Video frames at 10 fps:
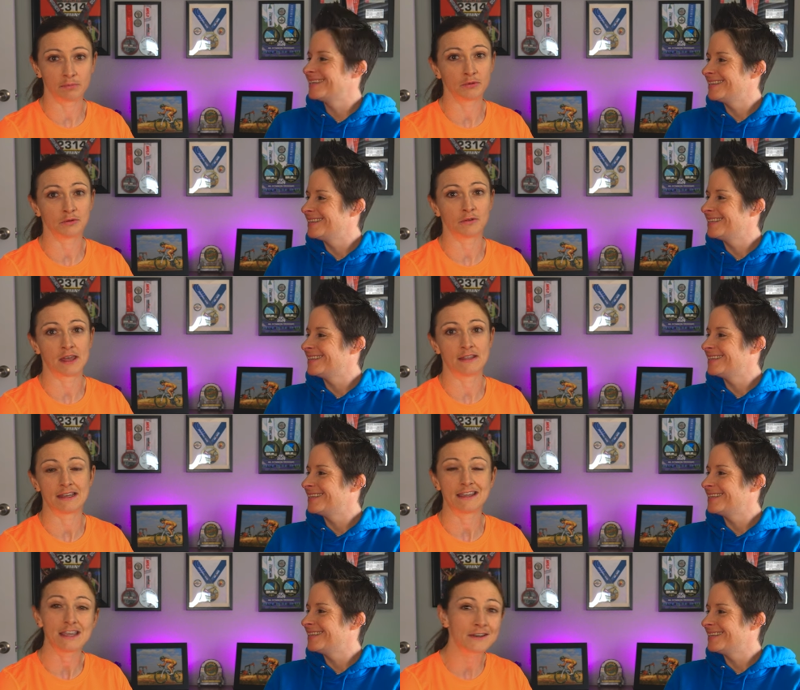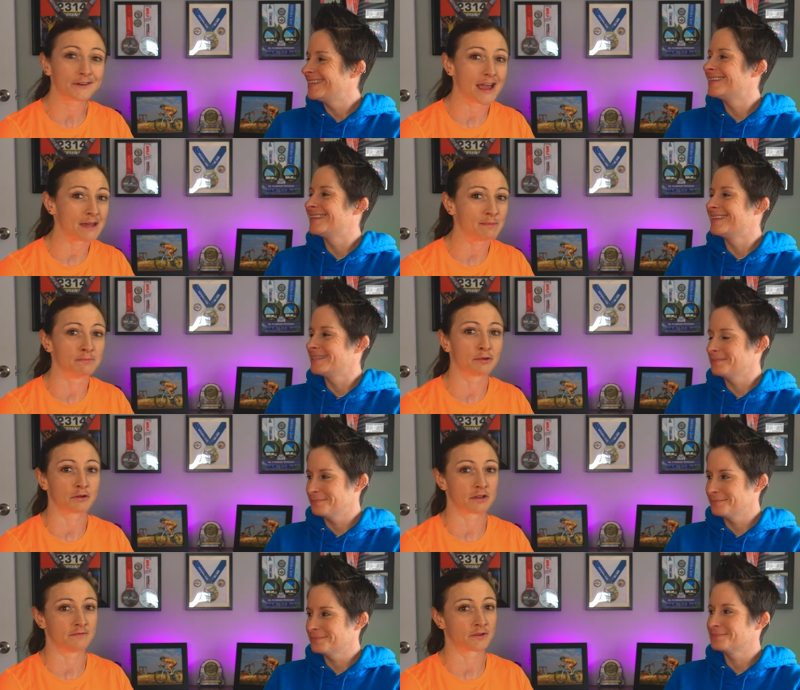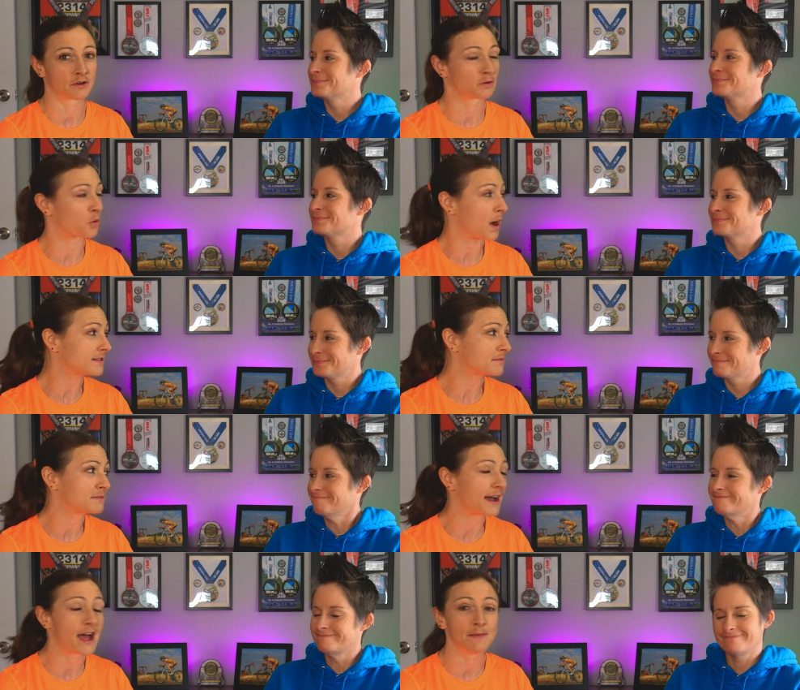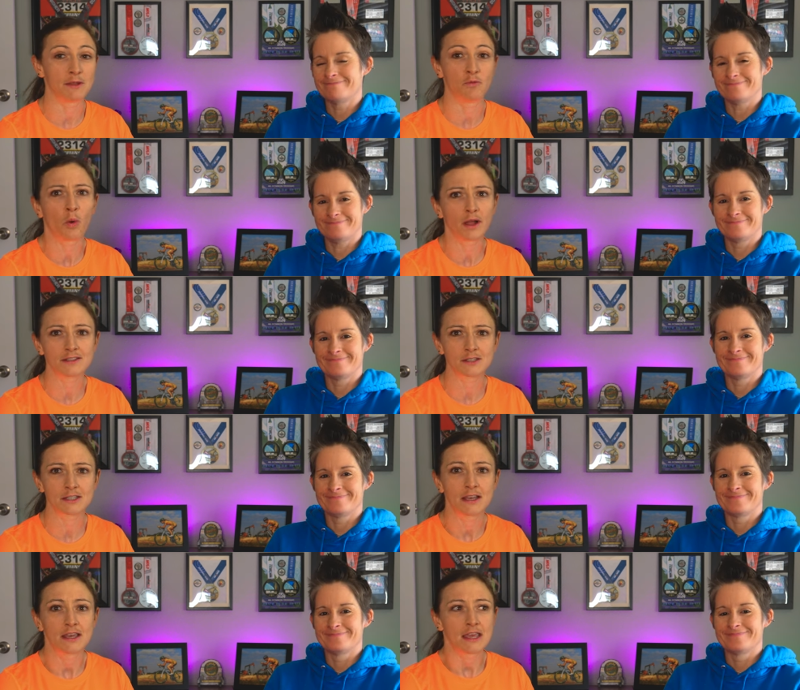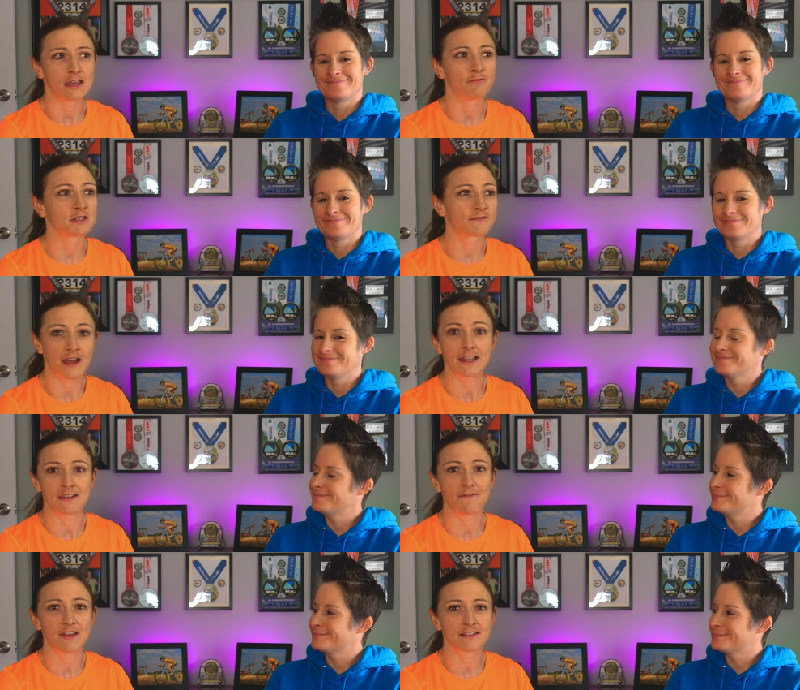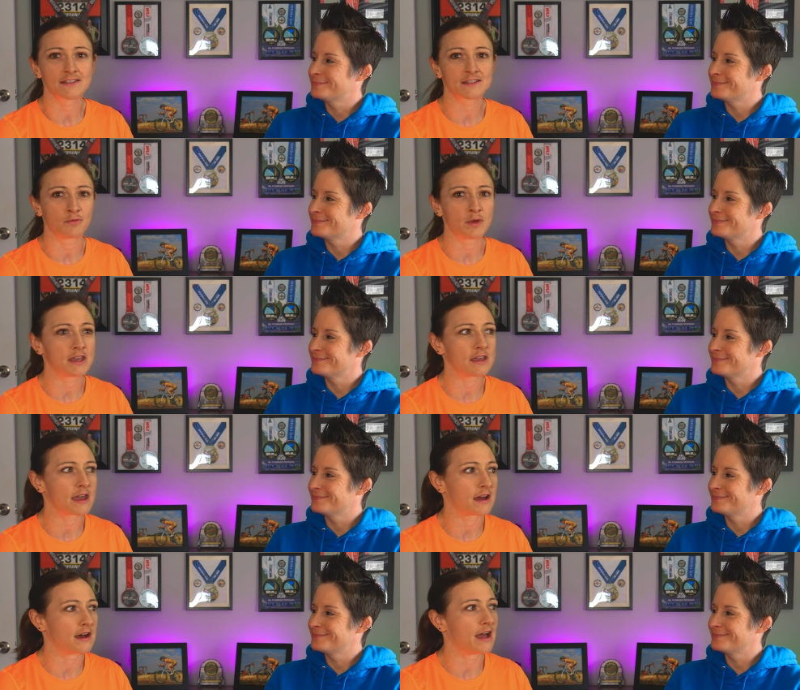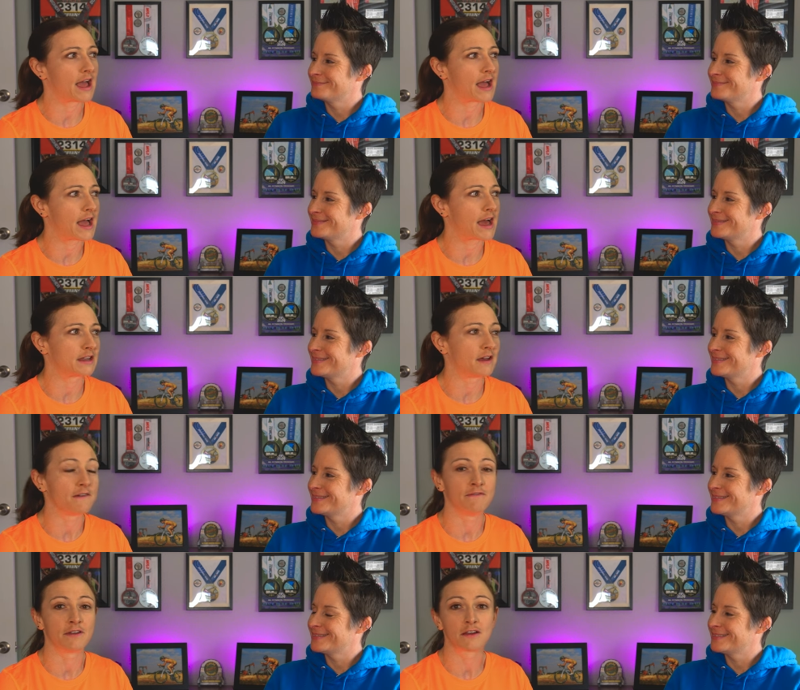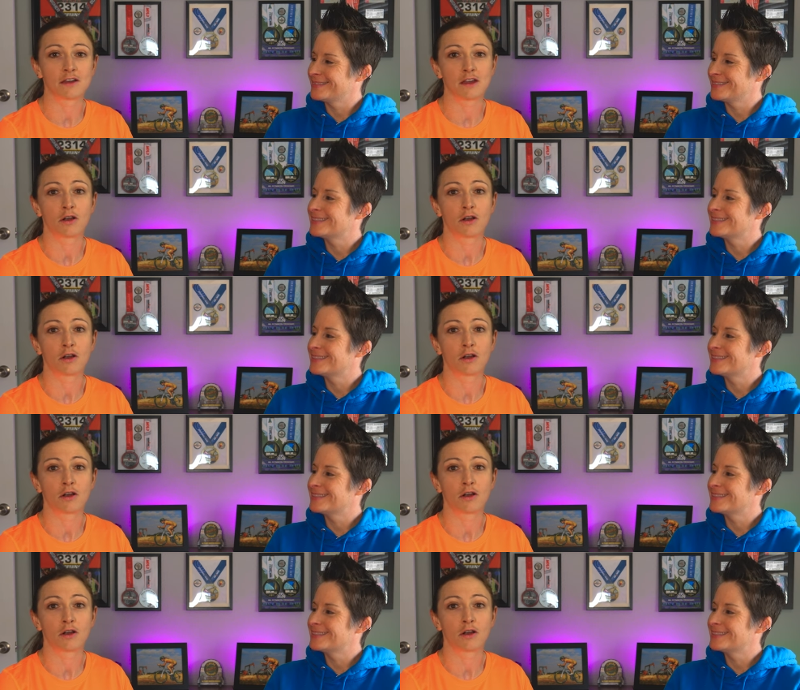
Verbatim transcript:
Speaker 1: pool and the heater had been broken for quite some time and once it was finally fixed, we uh, had a very